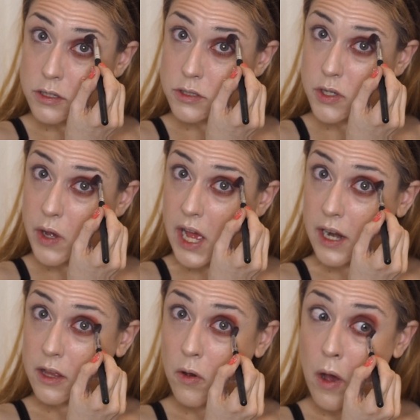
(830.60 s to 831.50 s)
just go
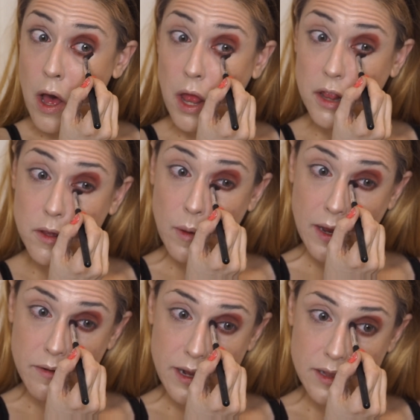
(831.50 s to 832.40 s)
ahead and go all the way
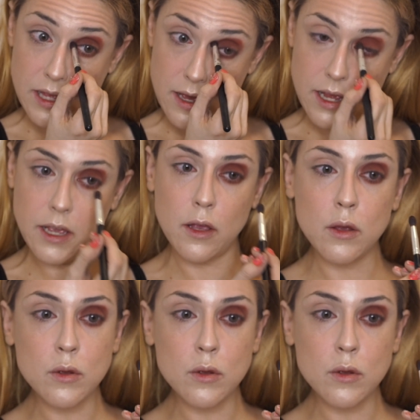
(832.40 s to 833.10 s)
around the eye,